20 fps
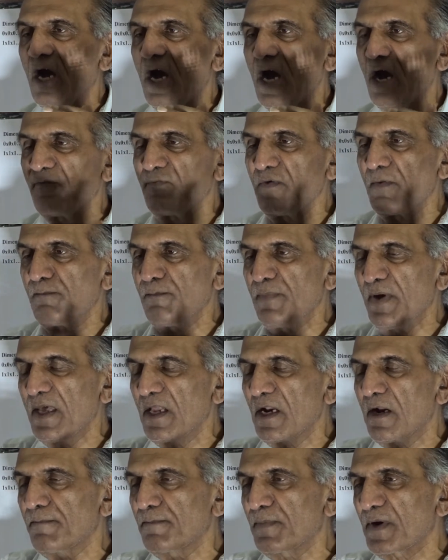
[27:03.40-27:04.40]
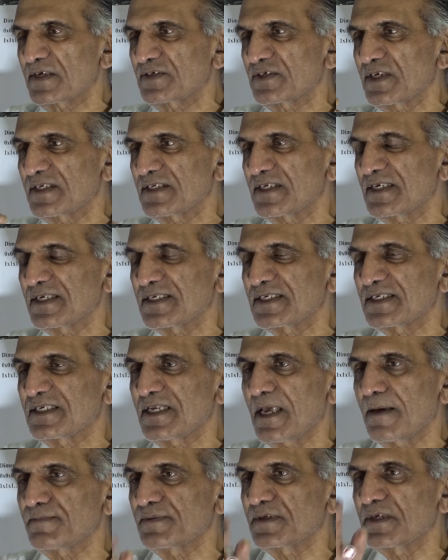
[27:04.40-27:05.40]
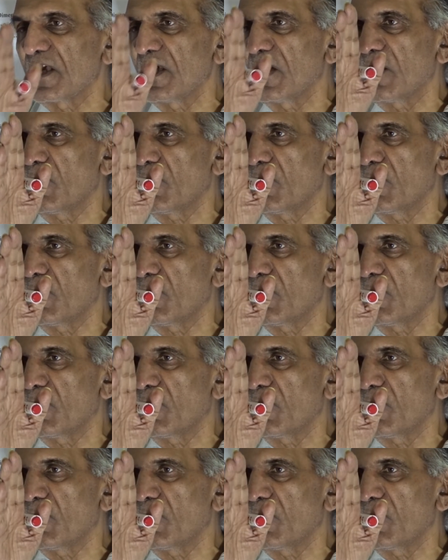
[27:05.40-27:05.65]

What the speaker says: of a pair of processing steps,